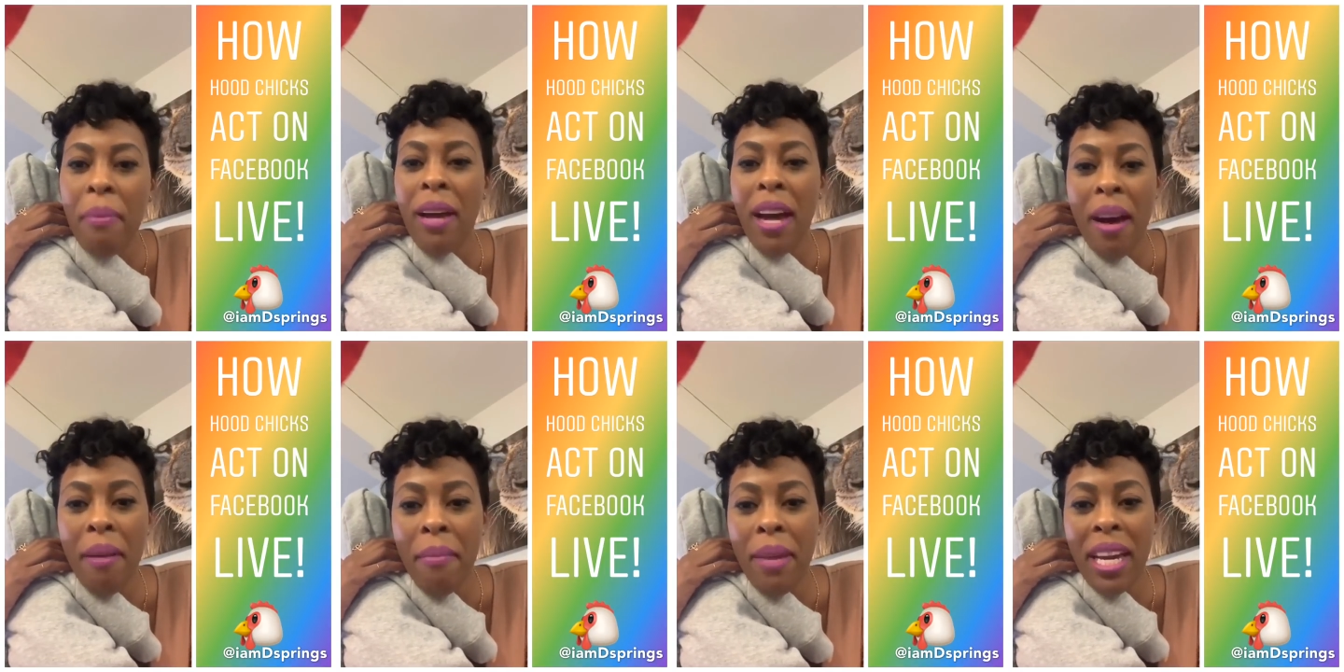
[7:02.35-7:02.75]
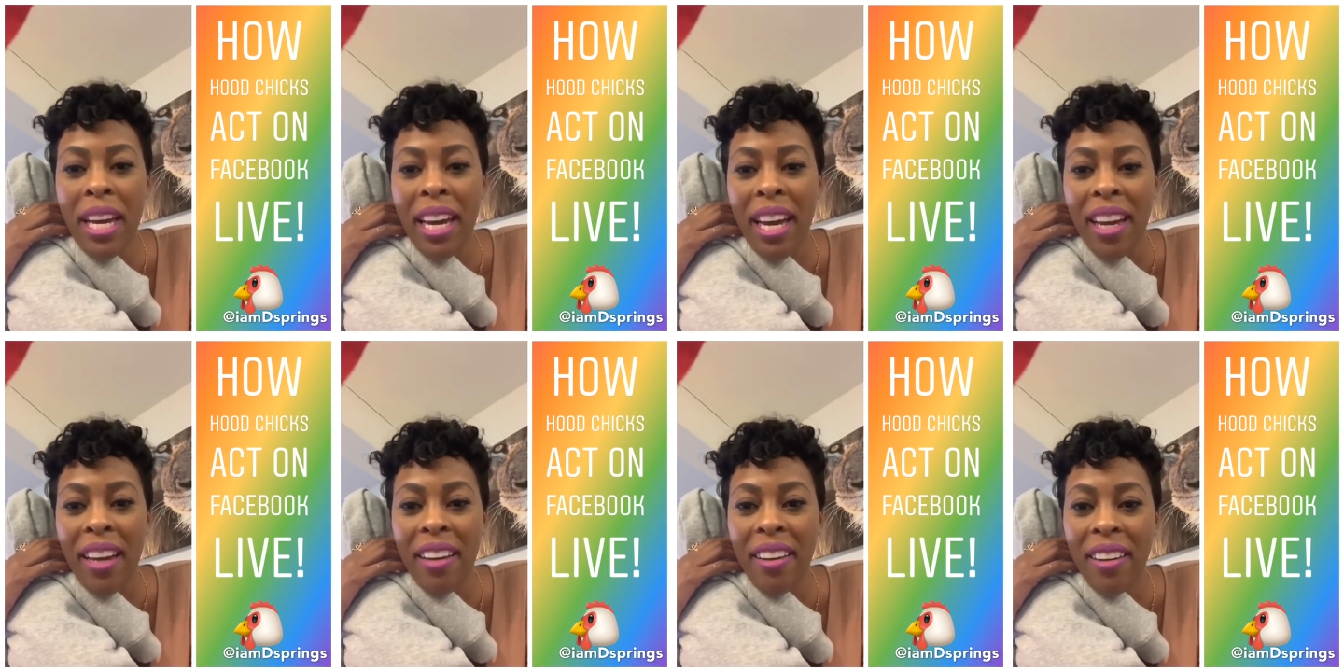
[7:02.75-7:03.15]
I'm
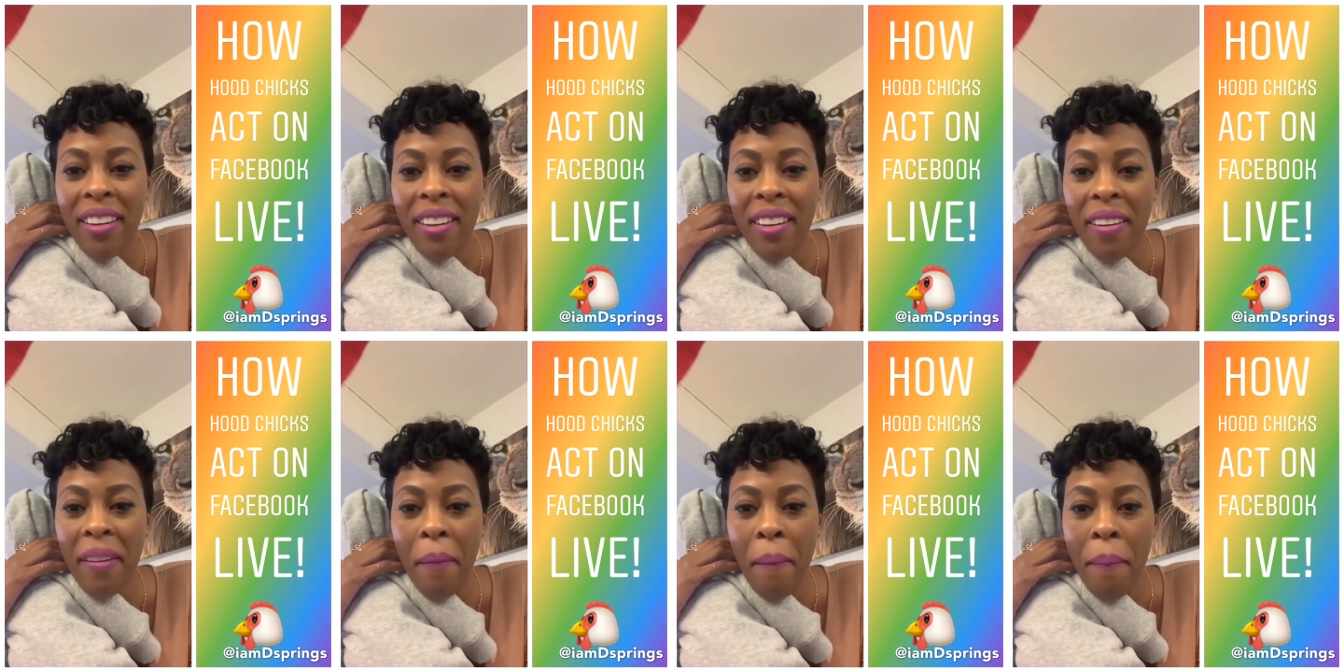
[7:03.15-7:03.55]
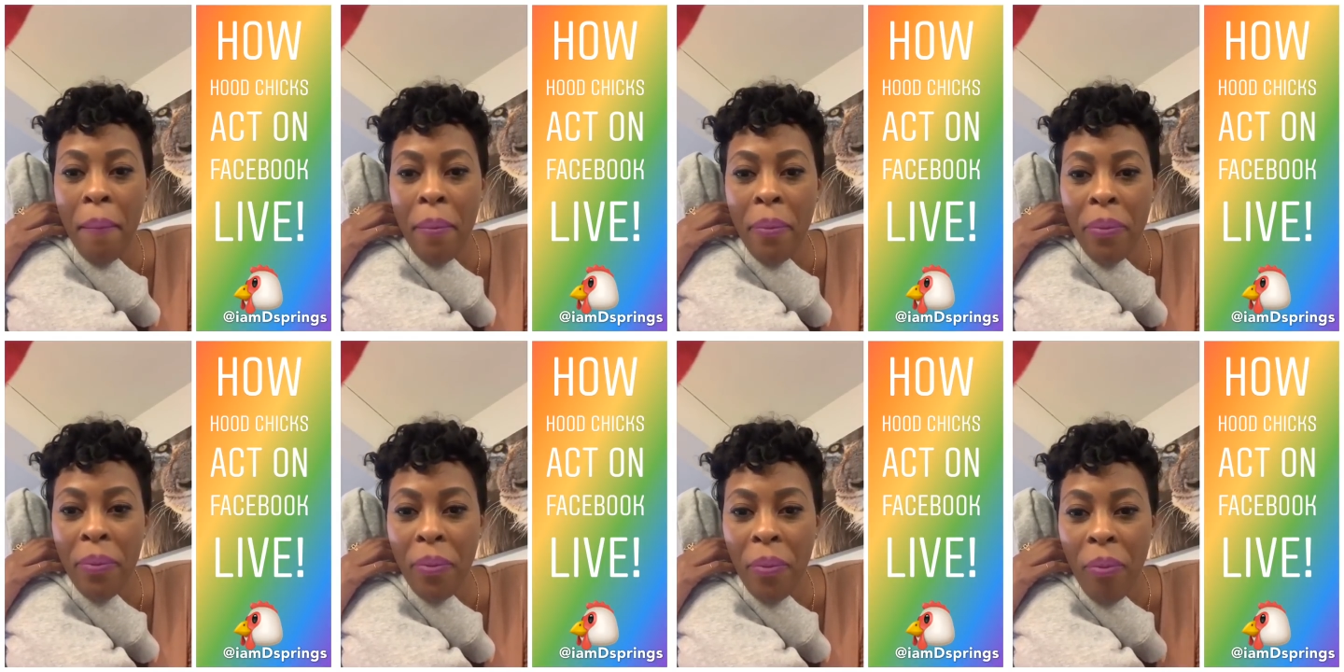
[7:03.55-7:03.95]
coming.
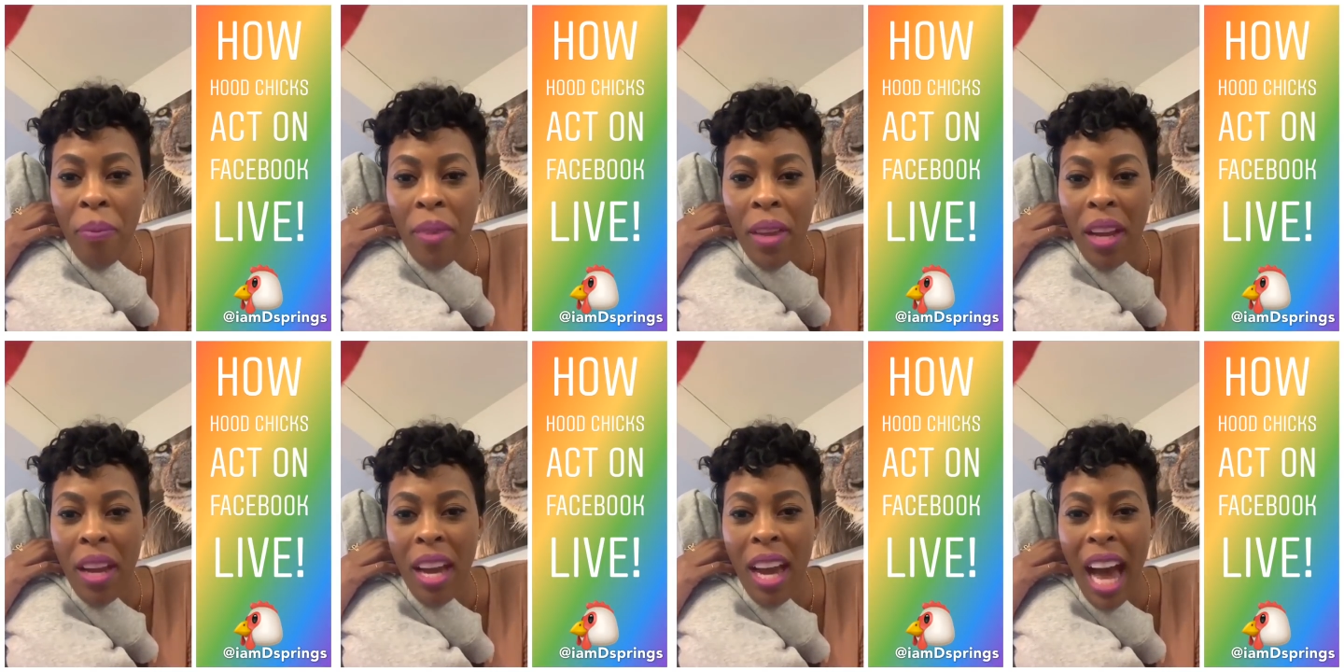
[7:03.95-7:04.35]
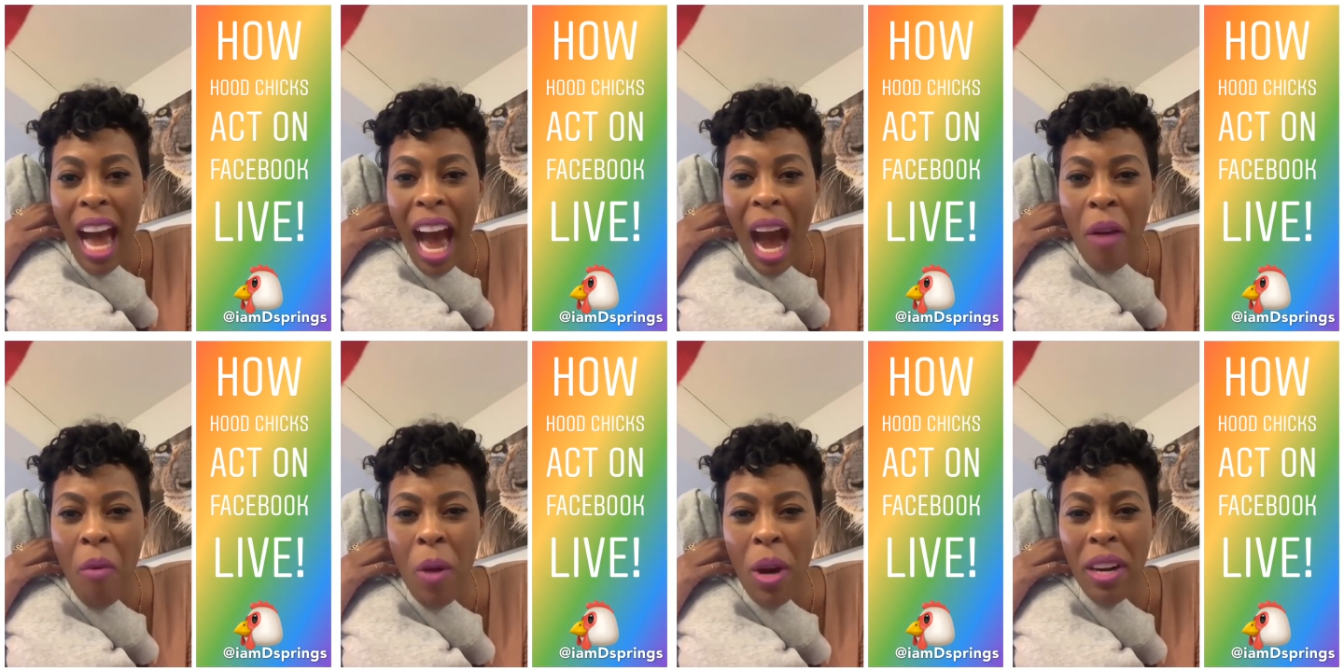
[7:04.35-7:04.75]

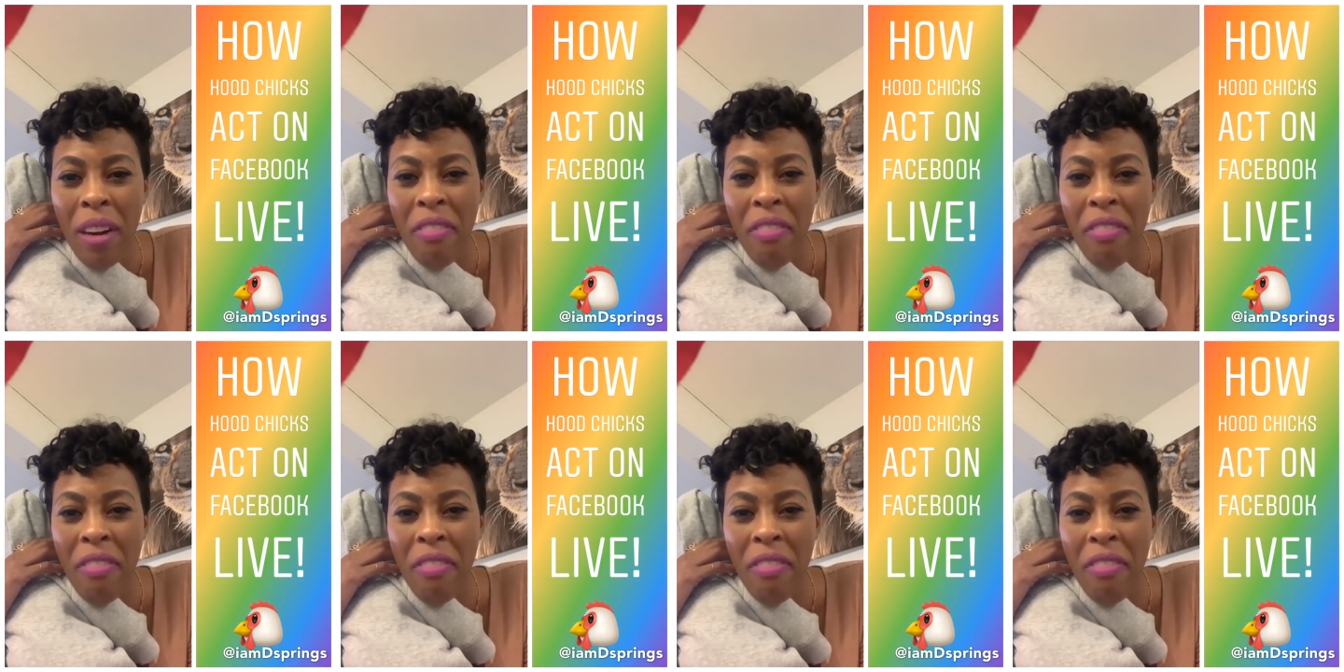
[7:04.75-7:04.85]
I